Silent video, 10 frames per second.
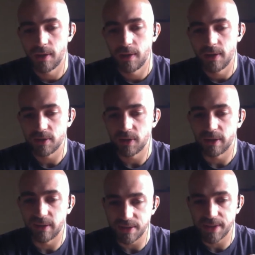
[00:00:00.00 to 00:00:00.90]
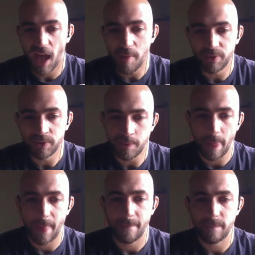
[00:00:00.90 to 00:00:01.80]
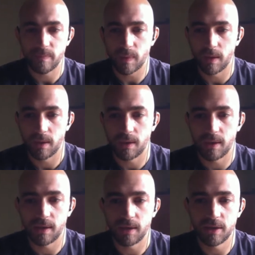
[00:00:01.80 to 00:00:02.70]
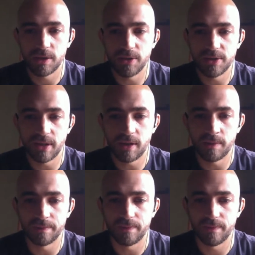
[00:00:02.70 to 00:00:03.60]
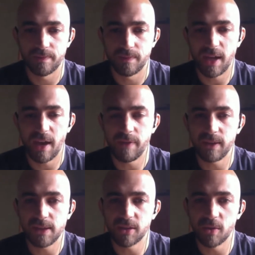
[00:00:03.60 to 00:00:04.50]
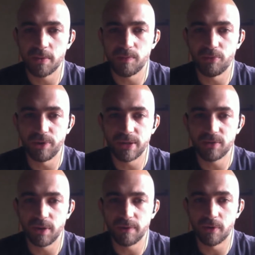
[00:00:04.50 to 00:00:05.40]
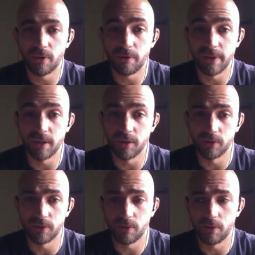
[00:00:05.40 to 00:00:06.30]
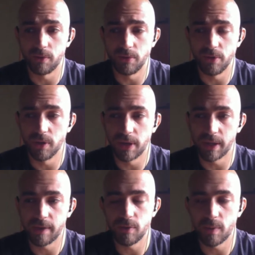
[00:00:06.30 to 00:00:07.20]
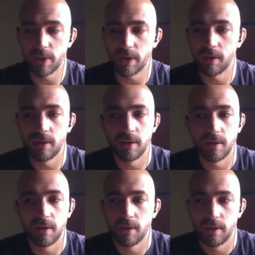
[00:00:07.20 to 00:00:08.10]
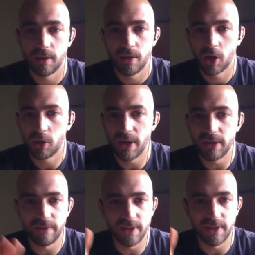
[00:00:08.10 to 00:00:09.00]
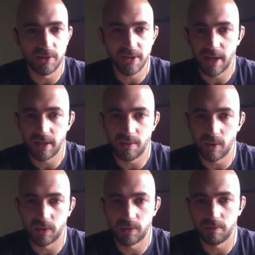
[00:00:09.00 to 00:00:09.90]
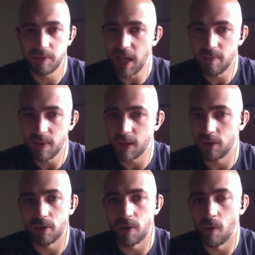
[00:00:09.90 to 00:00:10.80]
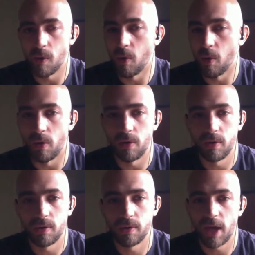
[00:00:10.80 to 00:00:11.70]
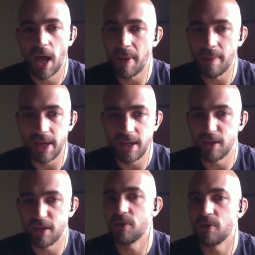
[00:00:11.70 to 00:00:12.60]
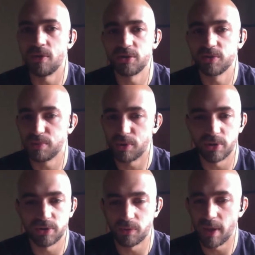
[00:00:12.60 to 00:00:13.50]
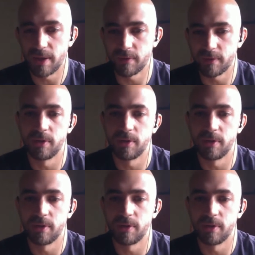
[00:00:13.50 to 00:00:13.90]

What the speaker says: So that doesn't happen. Because yeah, I think Telescope could be pretty sweet for videos. Like if you want to create a video site about gaming or MMA or sports or whatever,